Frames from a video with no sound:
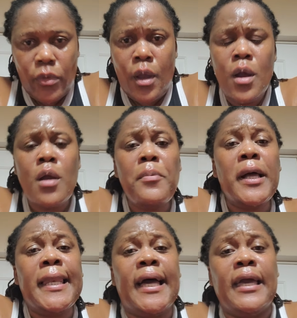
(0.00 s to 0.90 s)

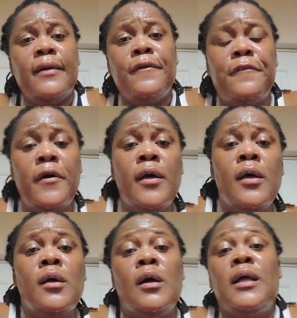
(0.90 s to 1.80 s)
Herbalife
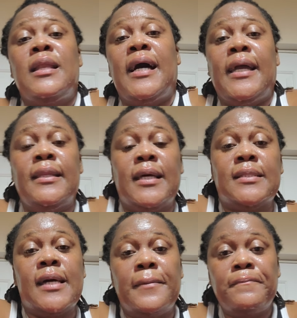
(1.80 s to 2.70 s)
line that
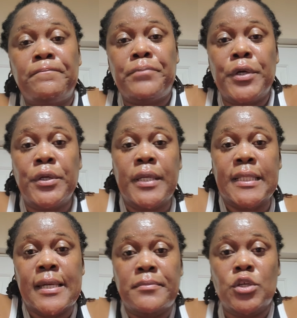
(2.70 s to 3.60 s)
I'm product that
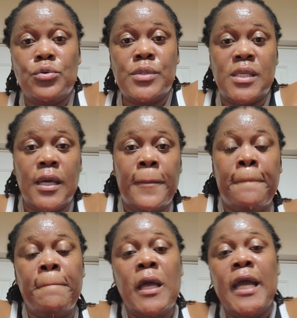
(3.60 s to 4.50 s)
I'm using.